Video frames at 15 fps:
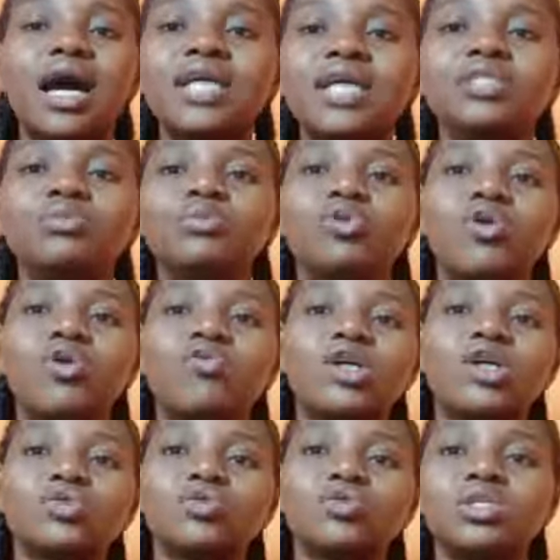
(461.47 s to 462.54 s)
Add the book
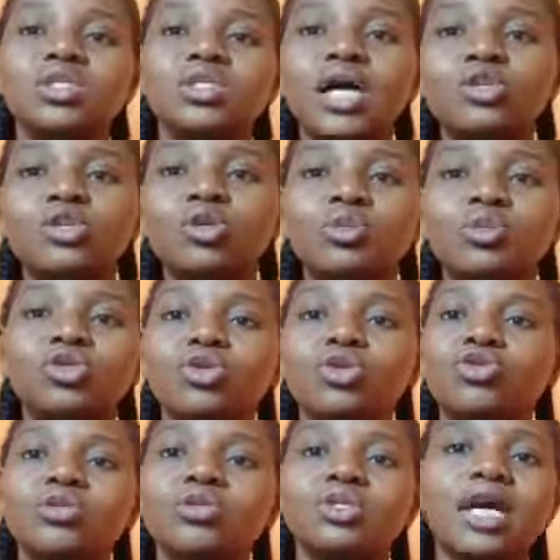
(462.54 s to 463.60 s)
cover to it, add your
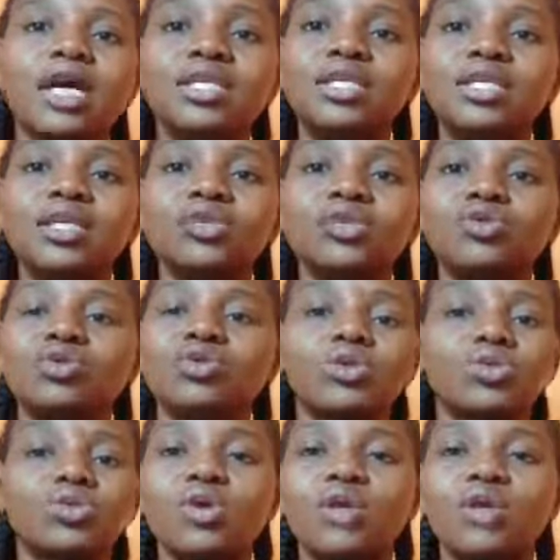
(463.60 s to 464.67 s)
picture to it, add the link to it,
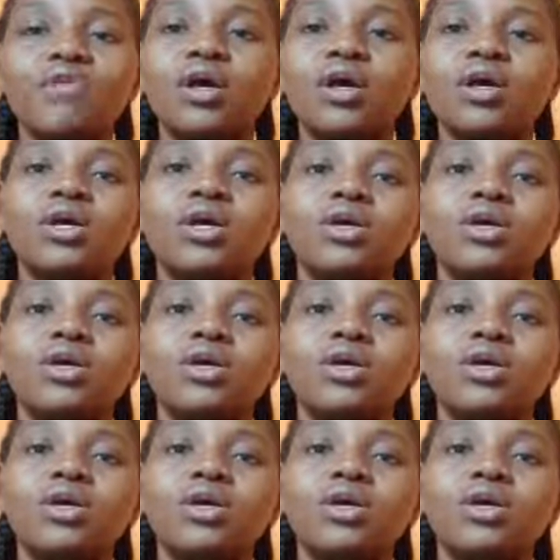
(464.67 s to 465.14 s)
whatsoever.